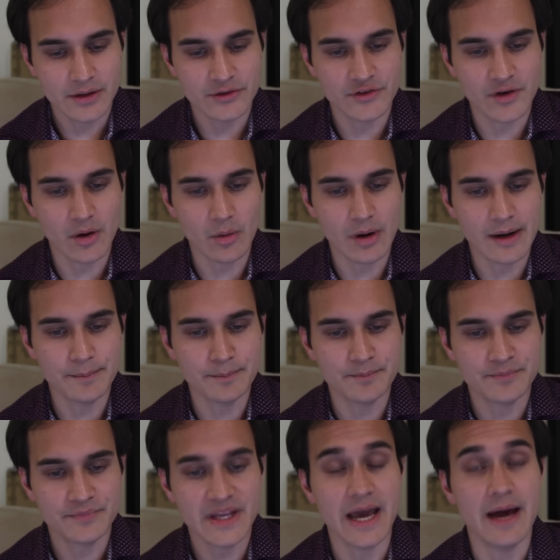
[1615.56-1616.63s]

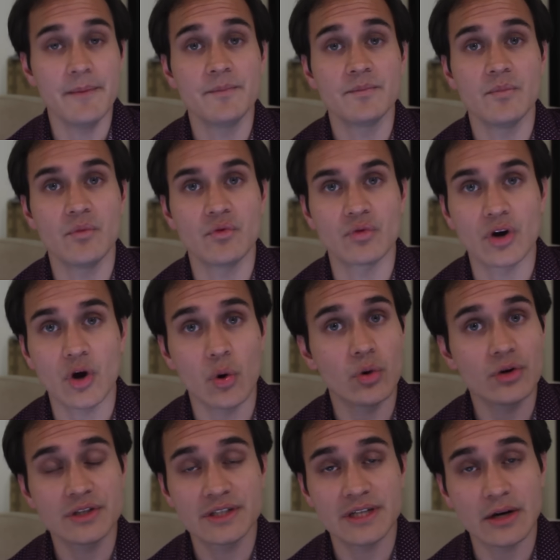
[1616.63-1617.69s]
So yeah,
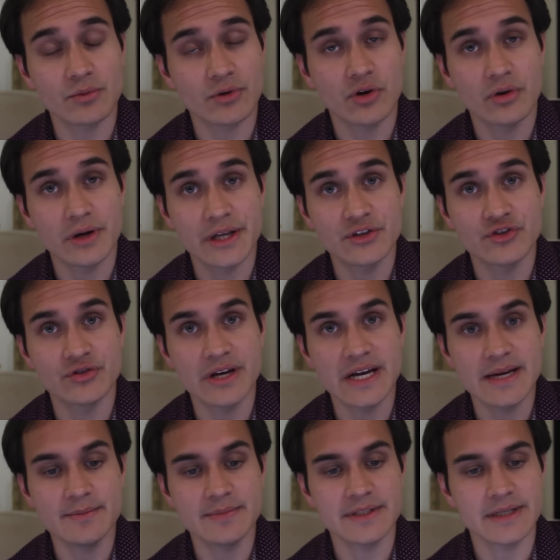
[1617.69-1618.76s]
start recording your
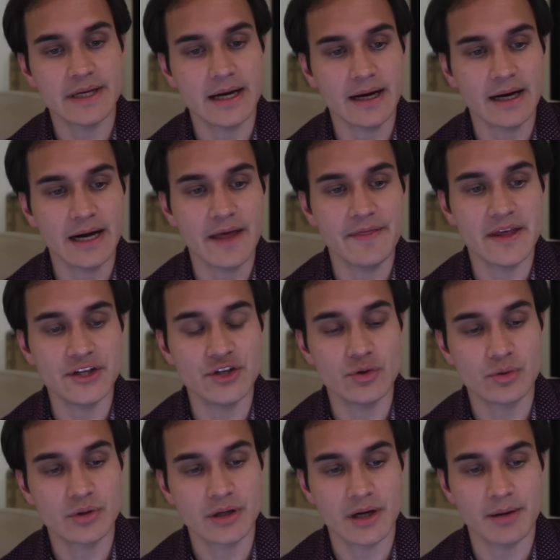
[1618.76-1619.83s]
dreams, and then
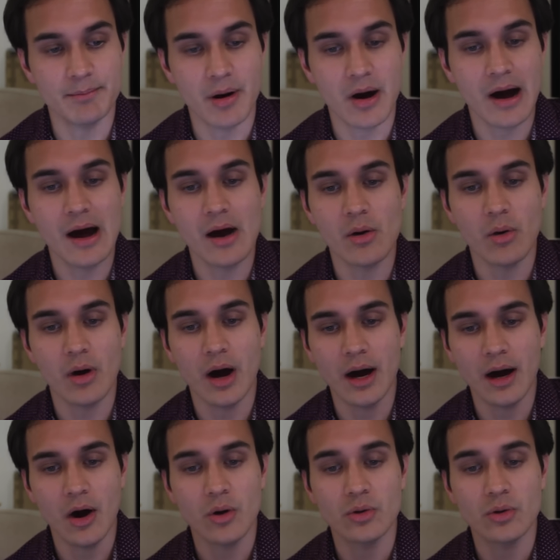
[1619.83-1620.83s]
you compile a